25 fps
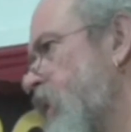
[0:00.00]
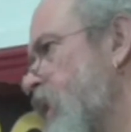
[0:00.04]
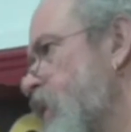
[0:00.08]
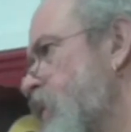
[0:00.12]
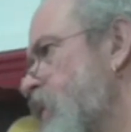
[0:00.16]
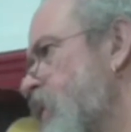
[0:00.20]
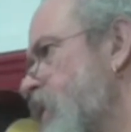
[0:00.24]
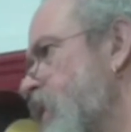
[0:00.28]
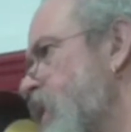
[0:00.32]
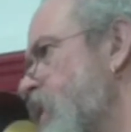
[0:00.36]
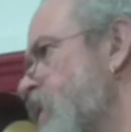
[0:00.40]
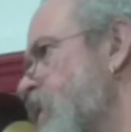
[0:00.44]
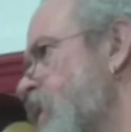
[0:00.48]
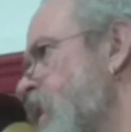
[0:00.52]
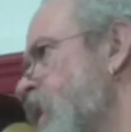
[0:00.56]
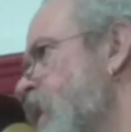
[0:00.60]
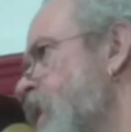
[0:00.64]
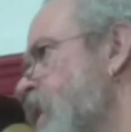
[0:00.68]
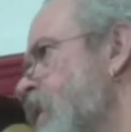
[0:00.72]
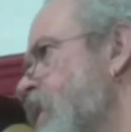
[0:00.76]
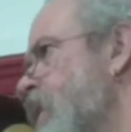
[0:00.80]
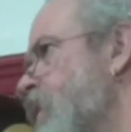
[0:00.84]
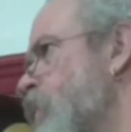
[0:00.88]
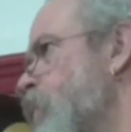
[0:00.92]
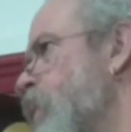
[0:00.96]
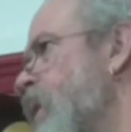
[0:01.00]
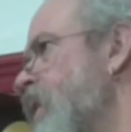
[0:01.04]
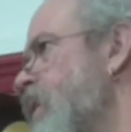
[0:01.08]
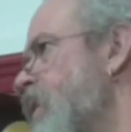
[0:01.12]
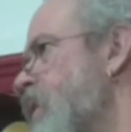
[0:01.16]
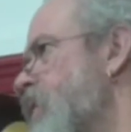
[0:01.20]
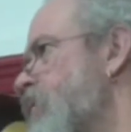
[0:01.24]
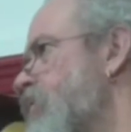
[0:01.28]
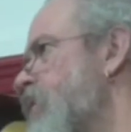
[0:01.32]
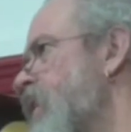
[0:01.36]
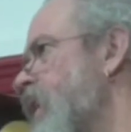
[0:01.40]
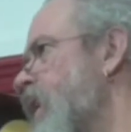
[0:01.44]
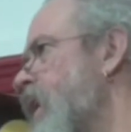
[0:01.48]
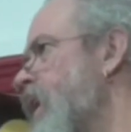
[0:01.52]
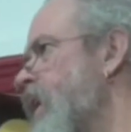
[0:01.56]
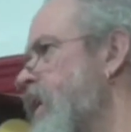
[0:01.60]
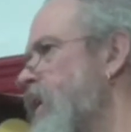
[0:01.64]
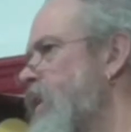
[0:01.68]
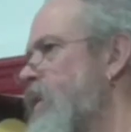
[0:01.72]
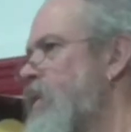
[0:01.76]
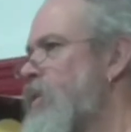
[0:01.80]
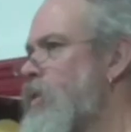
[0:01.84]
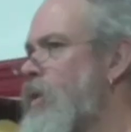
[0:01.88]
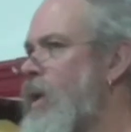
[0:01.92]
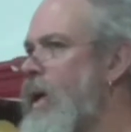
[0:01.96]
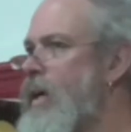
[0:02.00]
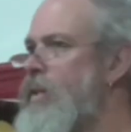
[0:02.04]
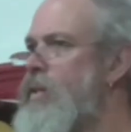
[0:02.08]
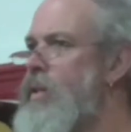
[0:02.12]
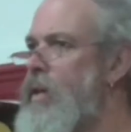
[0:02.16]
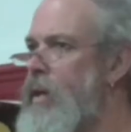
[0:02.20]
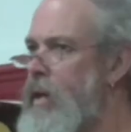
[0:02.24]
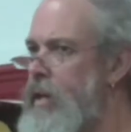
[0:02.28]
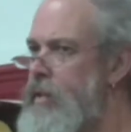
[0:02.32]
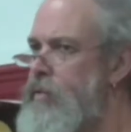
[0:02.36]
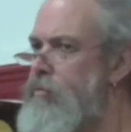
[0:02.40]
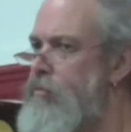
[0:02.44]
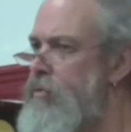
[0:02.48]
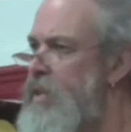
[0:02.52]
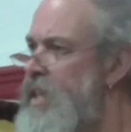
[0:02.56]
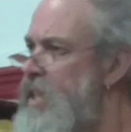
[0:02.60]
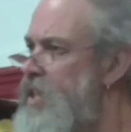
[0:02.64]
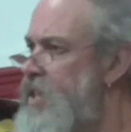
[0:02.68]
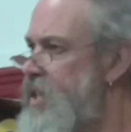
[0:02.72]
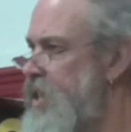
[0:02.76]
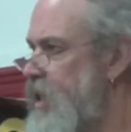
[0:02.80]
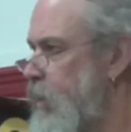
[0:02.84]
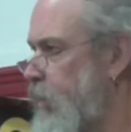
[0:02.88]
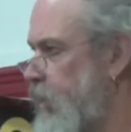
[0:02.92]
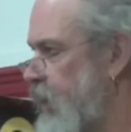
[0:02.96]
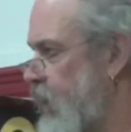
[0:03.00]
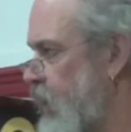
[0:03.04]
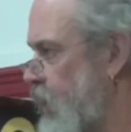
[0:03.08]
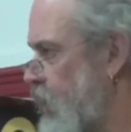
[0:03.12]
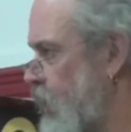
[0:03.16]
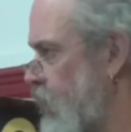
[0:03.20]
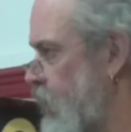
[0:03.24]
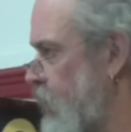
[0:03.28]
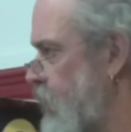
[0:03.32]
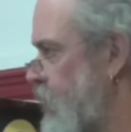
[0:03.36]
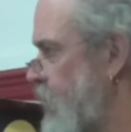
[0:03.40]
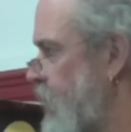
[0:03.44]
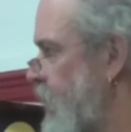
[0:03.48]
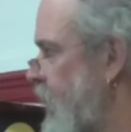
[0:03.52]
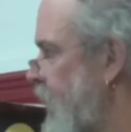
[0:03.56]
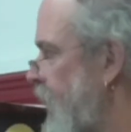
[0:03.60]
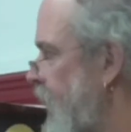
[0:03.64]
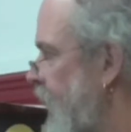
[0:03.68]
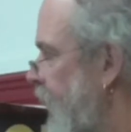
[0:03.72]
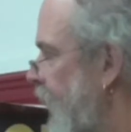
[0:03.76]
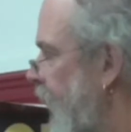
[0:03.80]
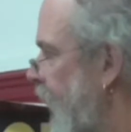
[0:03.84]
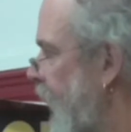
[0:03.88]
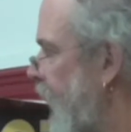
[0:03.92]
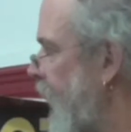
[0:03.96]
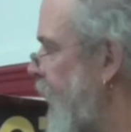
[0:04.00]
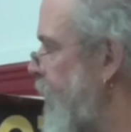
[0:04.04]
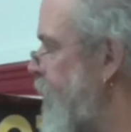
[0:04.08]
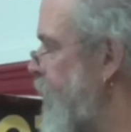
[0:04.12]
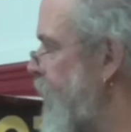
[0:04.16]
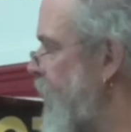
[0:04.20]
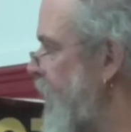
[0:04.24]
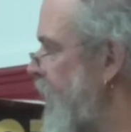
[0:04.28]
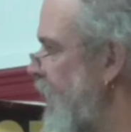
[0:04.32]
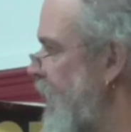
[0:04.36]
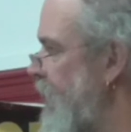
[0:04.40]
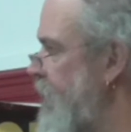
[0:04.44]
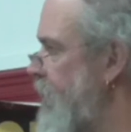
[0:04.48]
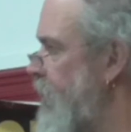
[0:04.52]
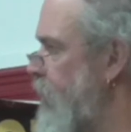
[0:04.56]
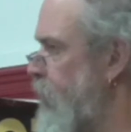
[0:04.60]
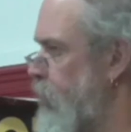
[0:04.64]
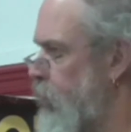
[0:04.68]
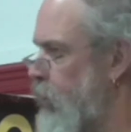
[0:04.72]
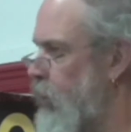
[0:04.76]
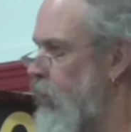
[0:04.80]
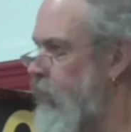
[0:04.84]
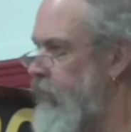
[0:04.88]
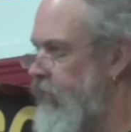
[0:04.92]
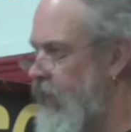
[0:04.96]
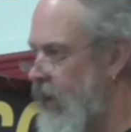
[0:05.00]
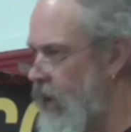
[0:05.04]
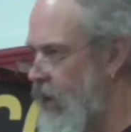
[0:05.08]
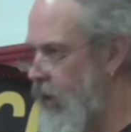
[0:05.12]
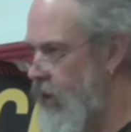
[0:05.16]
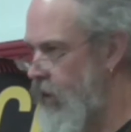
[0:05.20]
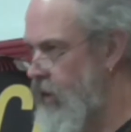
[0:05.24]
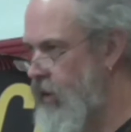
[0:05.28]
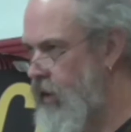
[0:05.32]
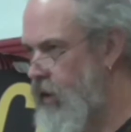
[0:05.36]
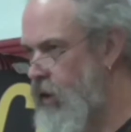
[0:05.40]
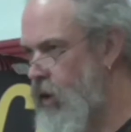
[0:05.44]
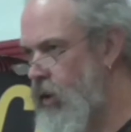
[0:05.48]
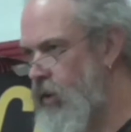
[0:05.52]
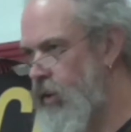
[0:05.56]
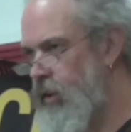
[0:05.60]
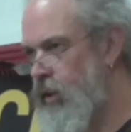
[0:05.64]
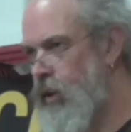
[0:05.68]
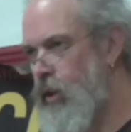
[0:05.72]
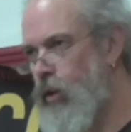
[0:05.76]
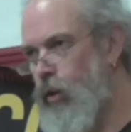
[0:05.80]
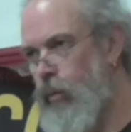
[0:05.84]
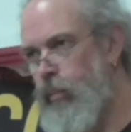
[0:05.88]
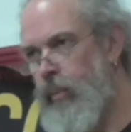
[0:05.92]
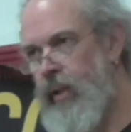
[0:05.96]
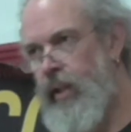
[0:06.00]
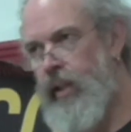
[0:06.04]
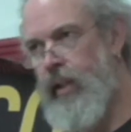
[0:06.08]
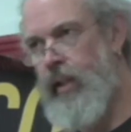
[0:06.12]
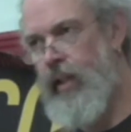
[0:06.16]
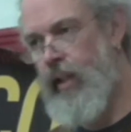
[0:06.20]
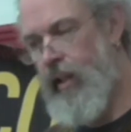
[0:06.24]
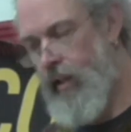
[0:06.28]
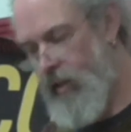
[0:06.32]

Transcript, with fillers: There's, there's, there's one that's regarded as, as, as reasonably good um, in the Ruhr Valley, the, the coal mining